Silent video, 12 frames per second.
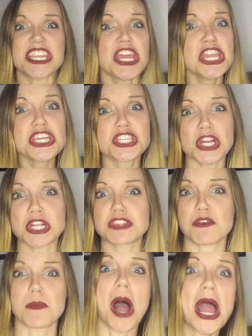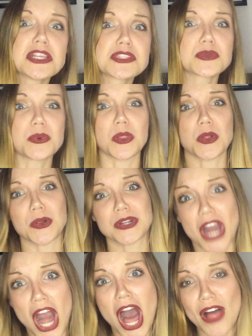t-shirts from high school or
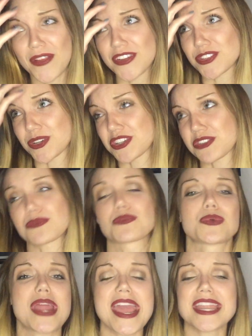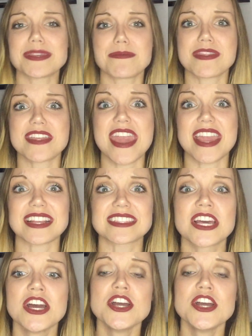college or just random things.